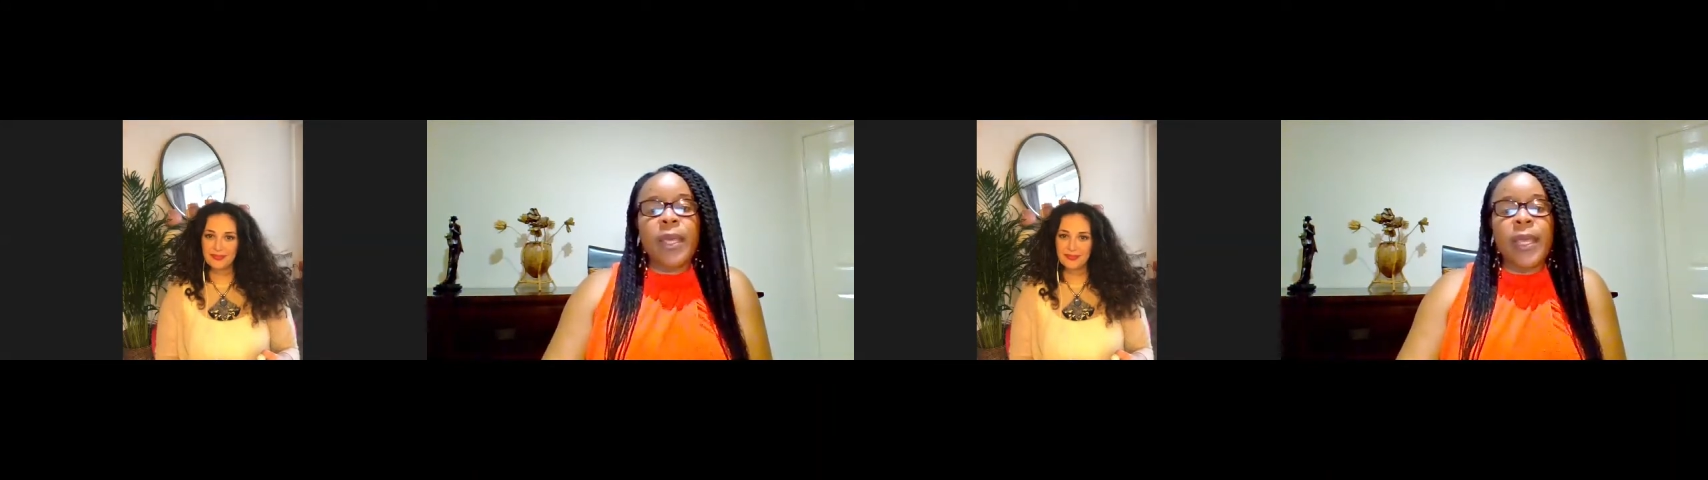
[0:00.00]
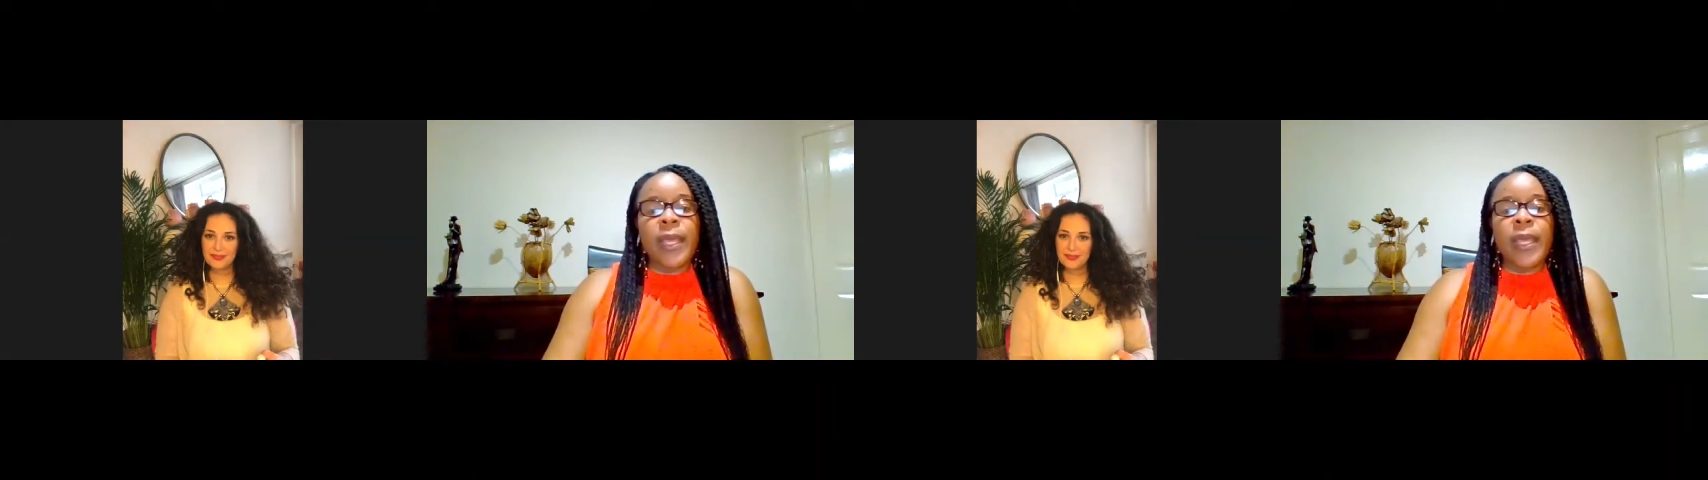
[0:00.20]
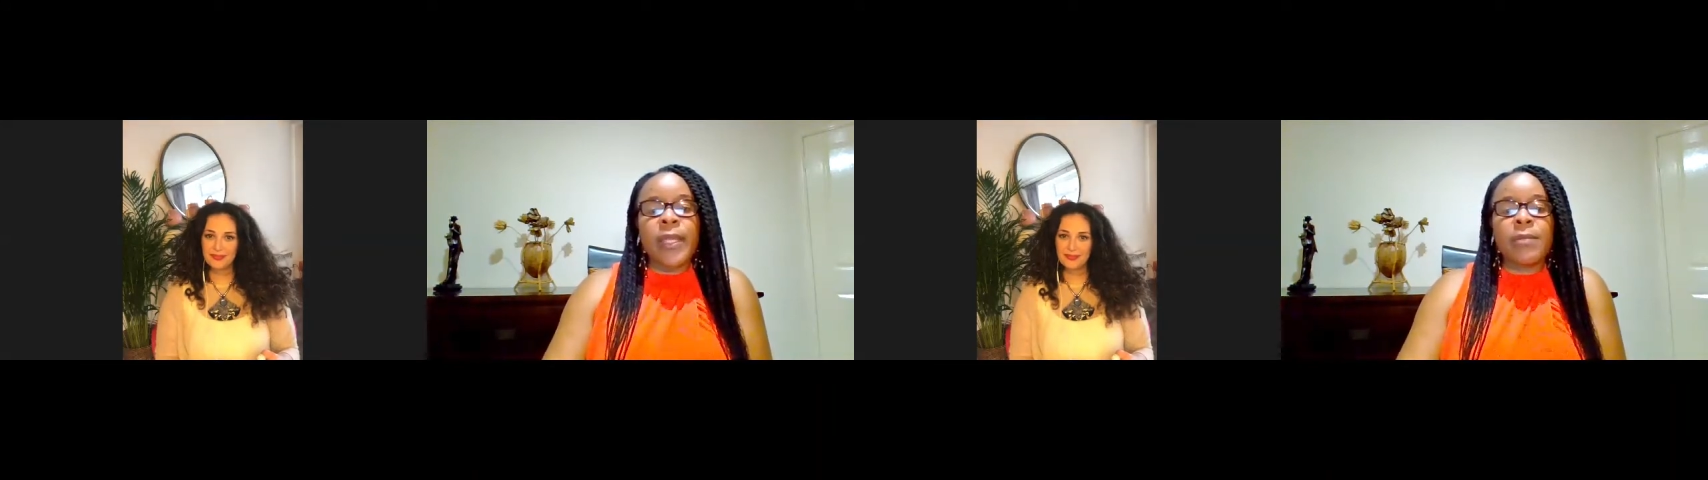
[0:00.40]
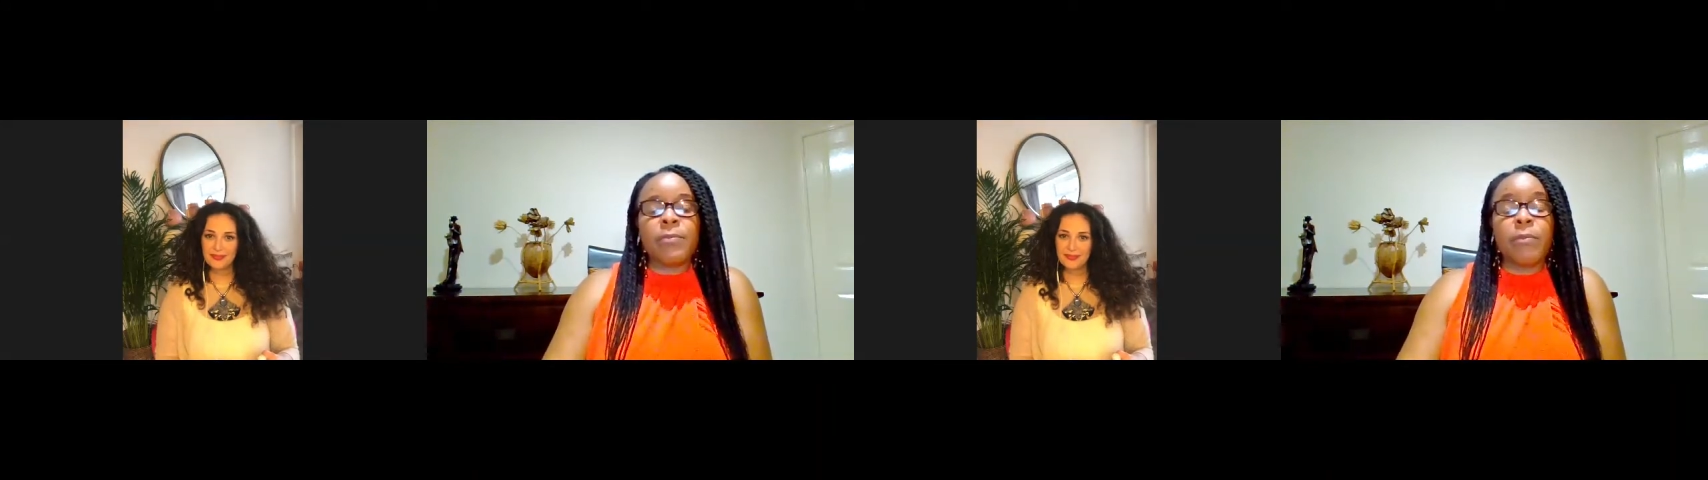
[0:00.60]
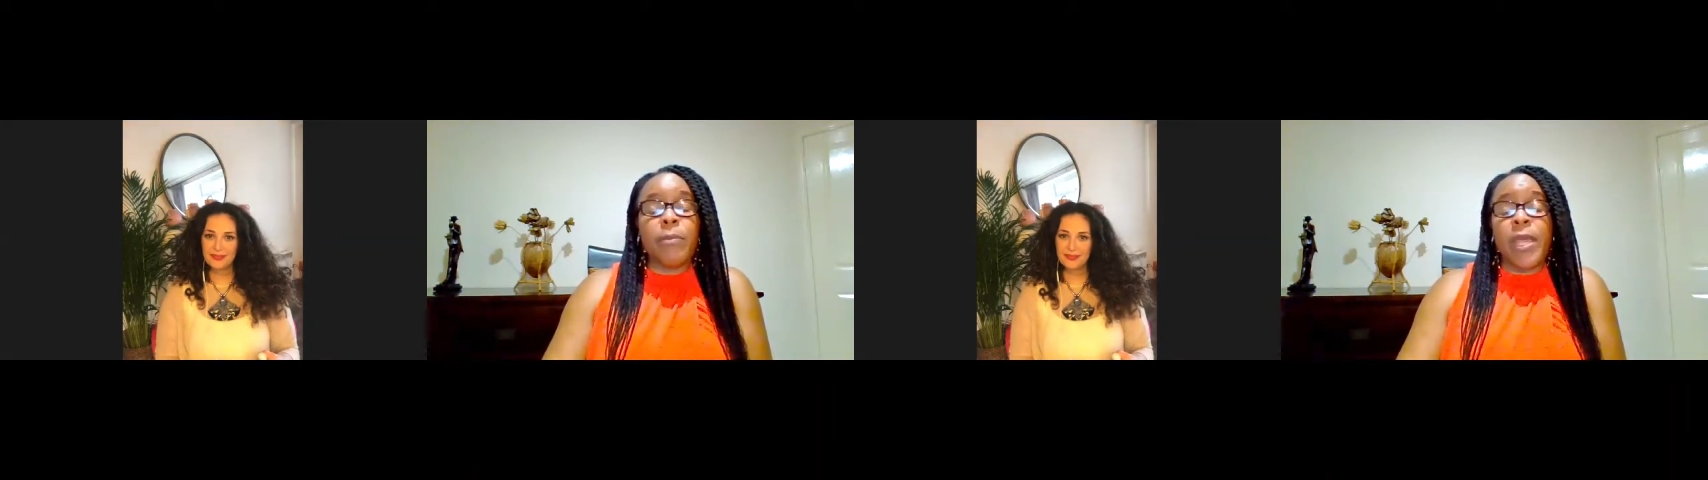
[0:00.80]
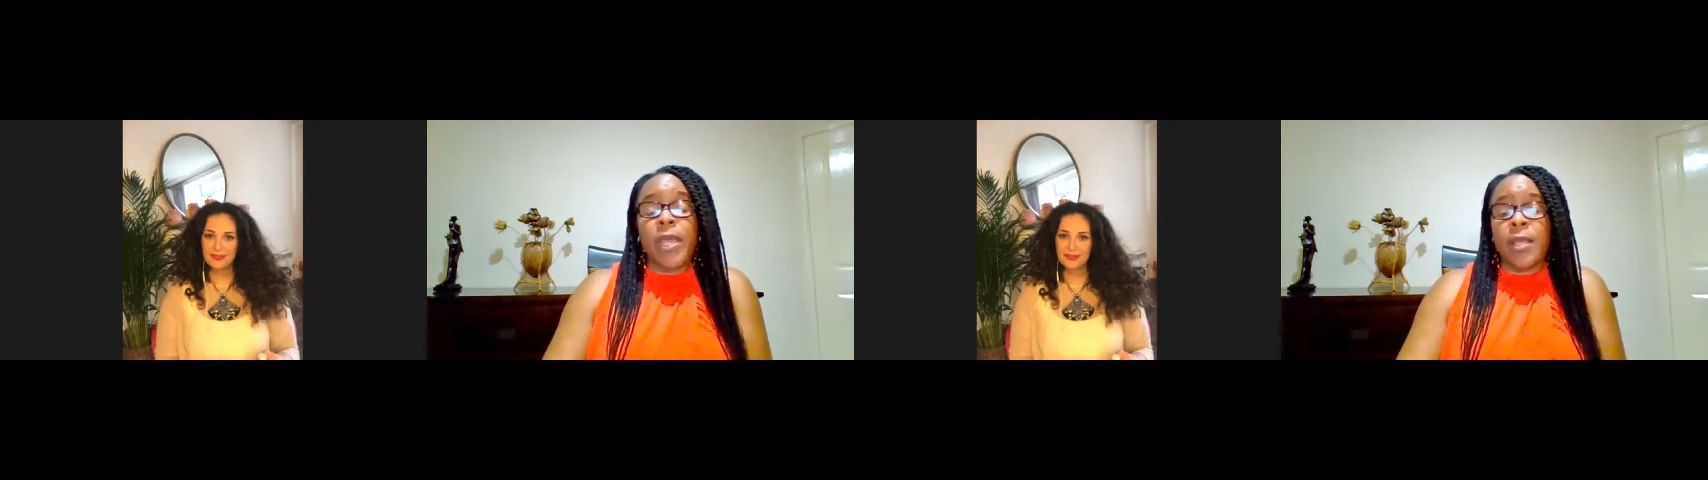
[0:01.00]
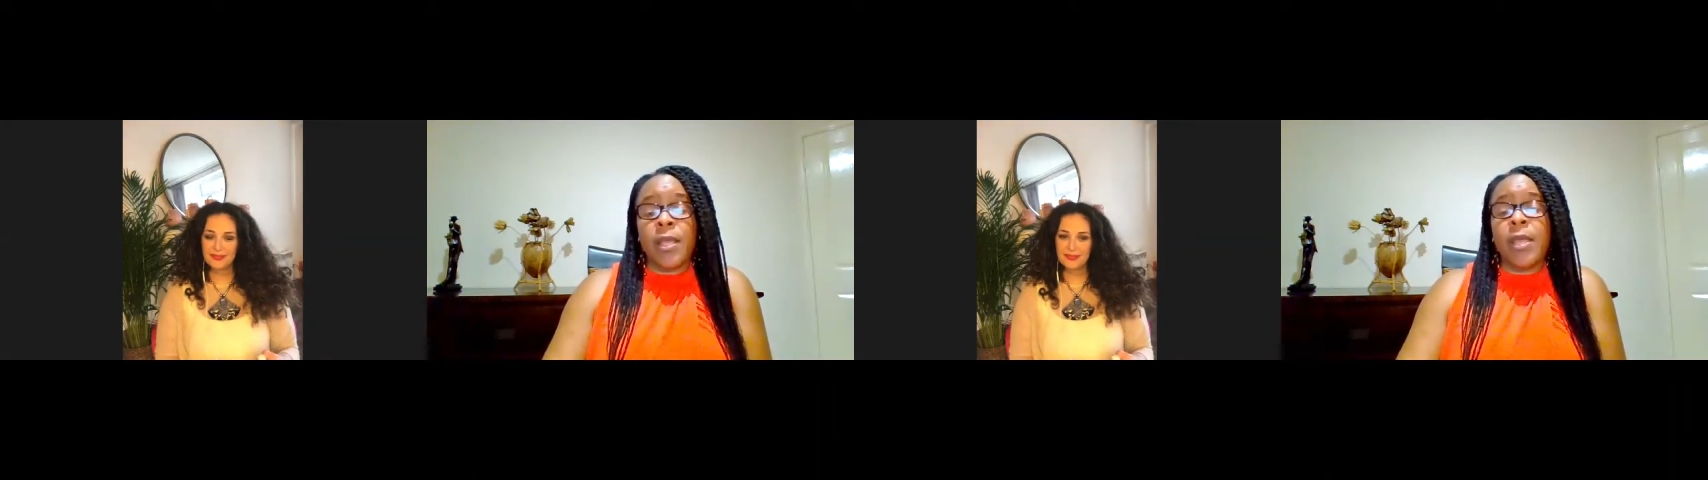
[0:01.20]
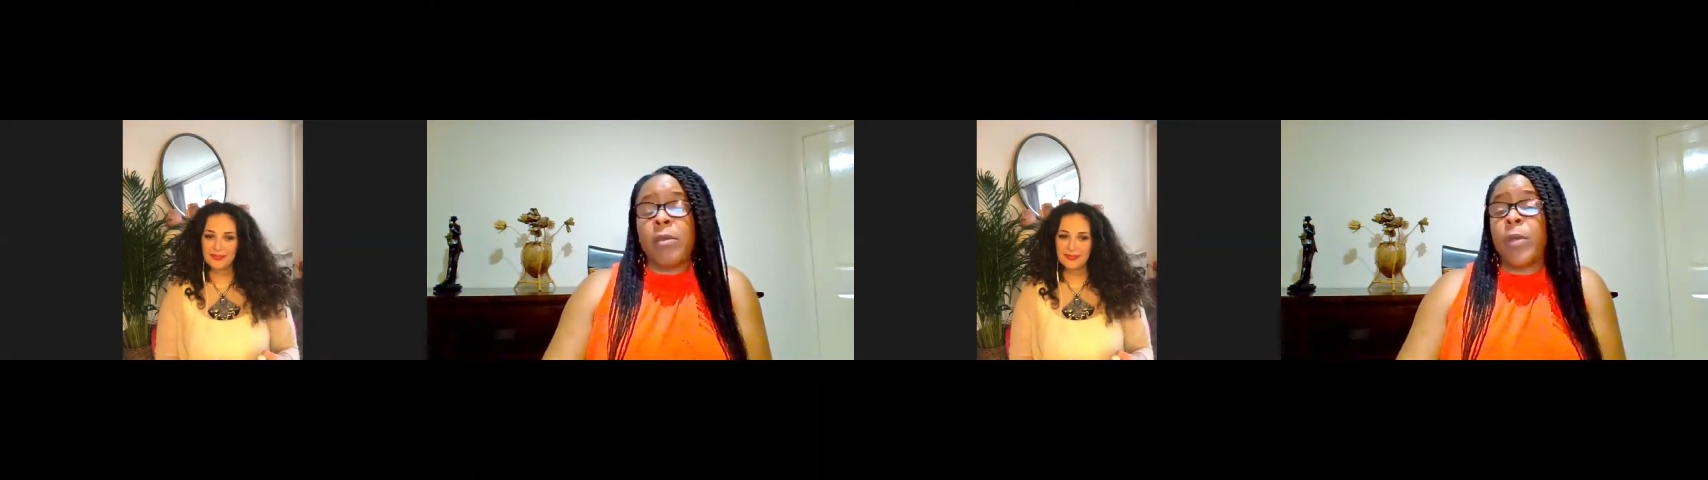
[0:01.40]
and
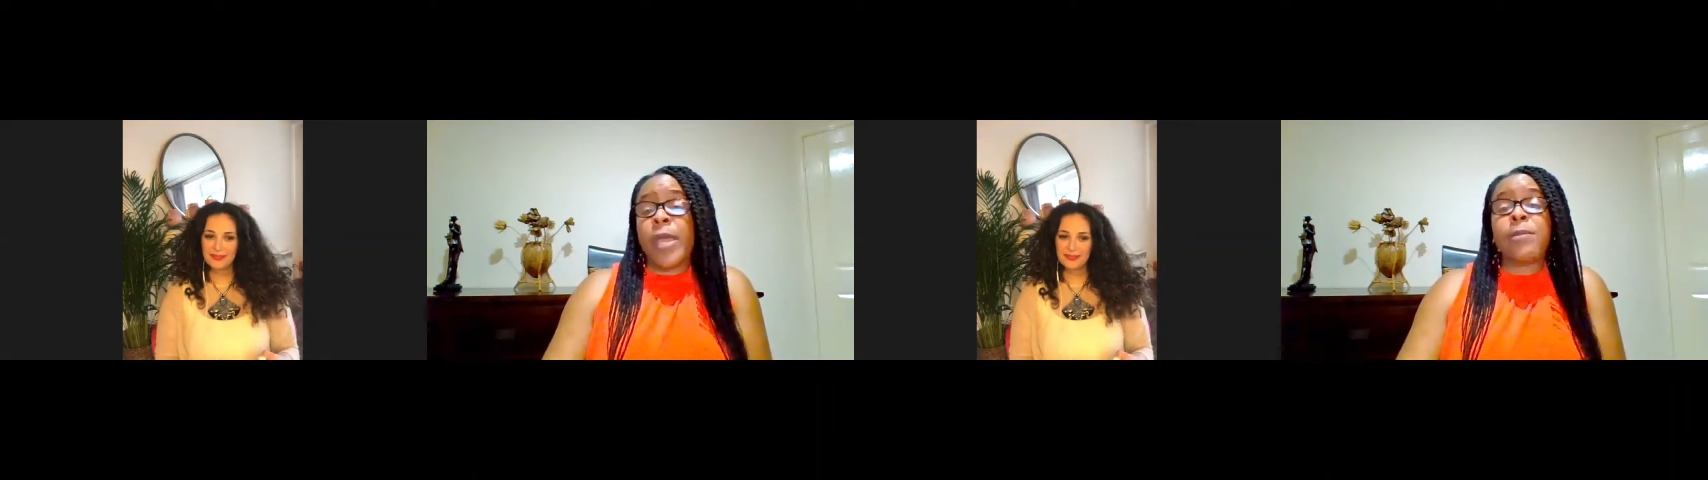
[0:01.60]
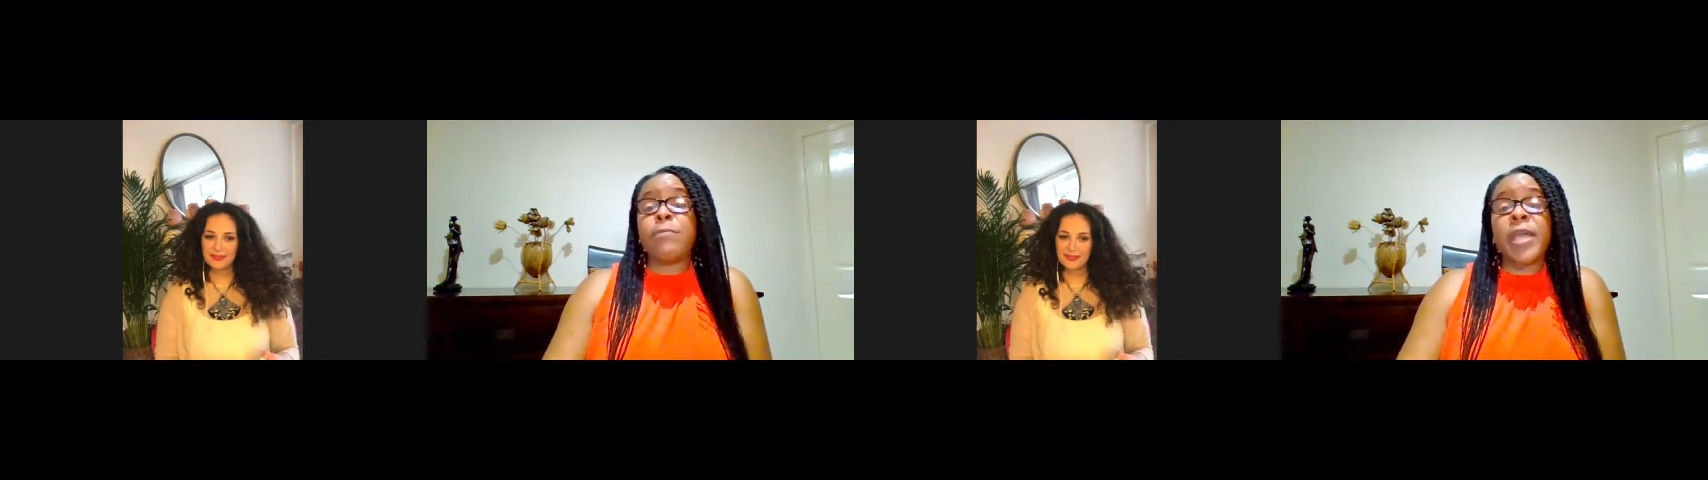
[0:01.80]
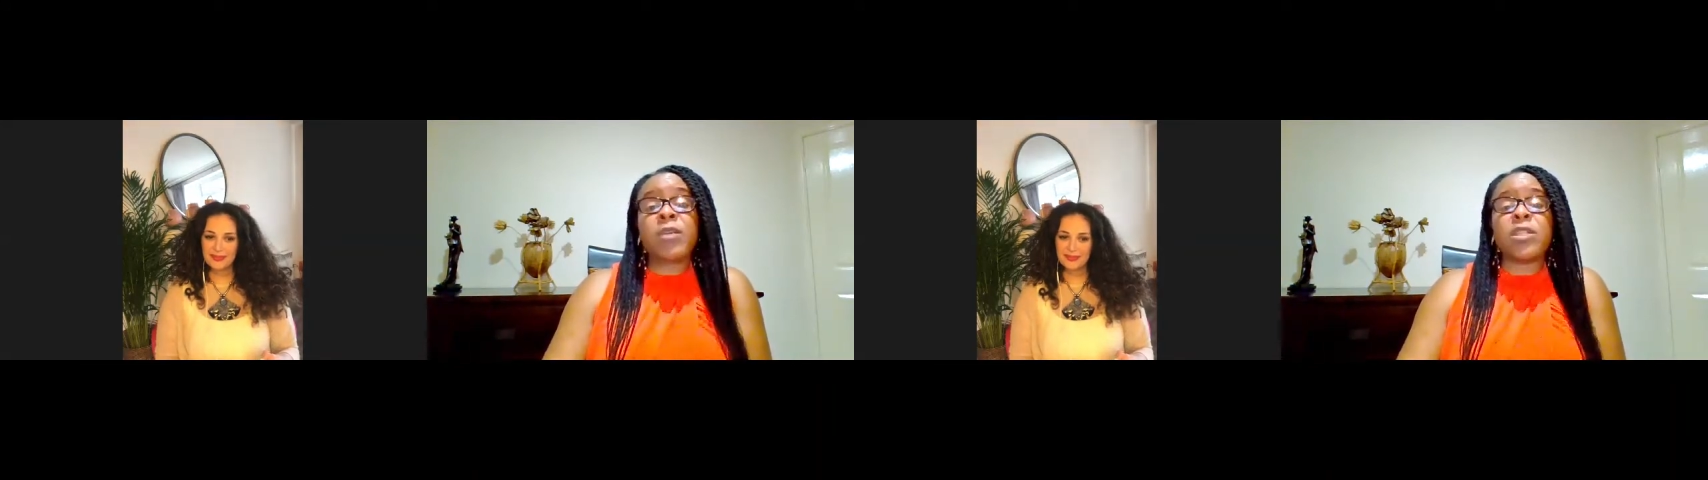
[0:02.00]
make